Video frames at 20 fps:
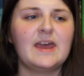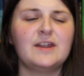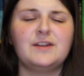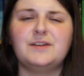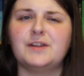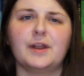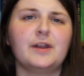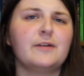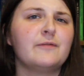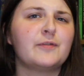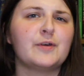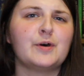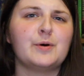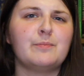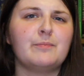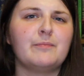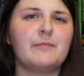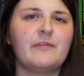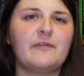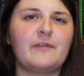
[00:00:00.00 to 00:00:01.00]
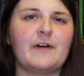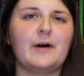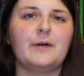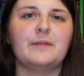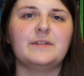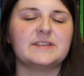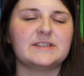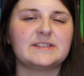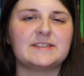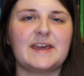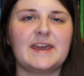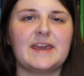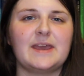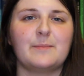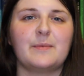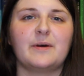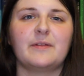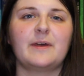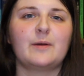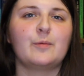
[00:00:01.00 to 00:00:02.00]
none of them felt the
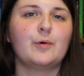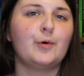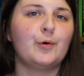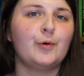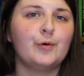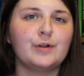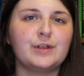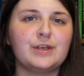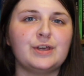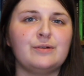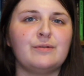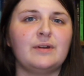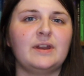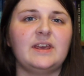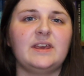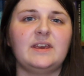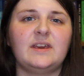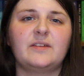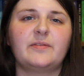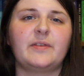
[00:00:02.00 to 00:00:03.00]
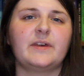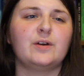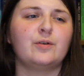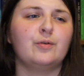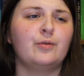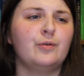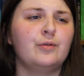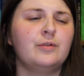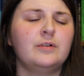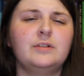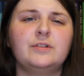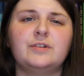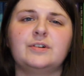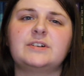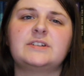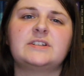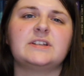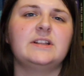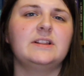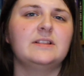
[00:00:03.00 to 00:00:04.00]
same. They were all unique. They all
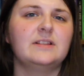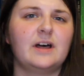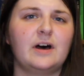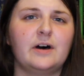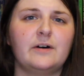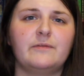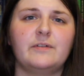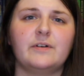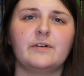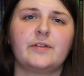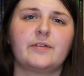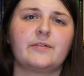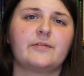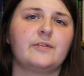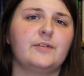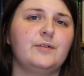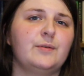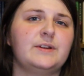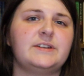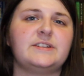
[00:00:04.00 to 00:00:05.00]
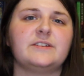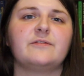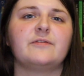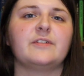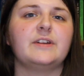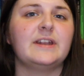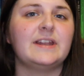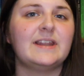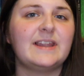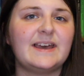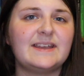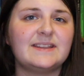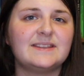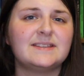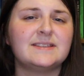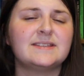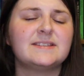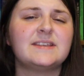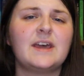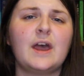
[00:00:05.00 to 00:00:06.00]
looked at love through a different
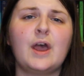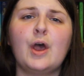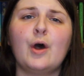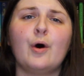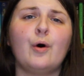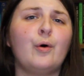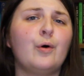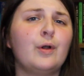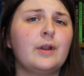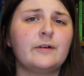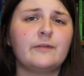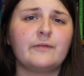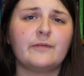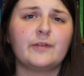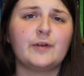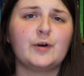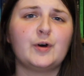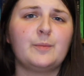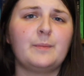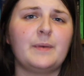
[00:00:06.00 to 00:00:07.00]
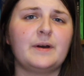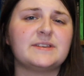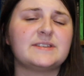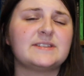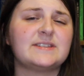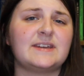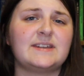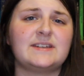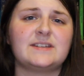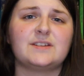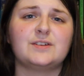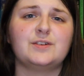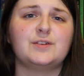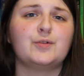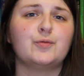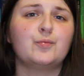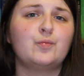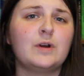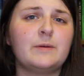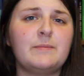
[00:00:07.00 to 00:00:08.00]
lens. All of them centered
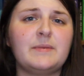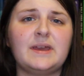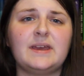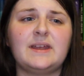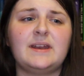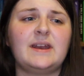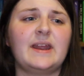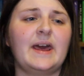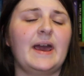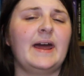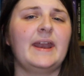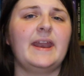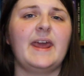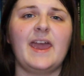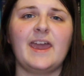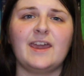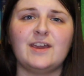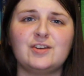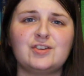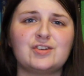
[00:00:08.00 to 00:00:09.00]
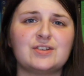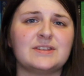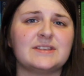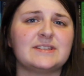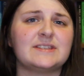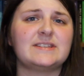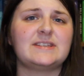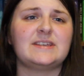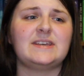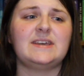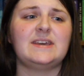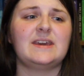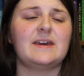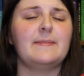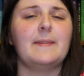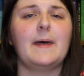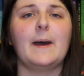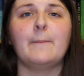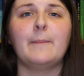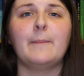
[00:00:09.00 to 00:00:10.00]
women and agency and their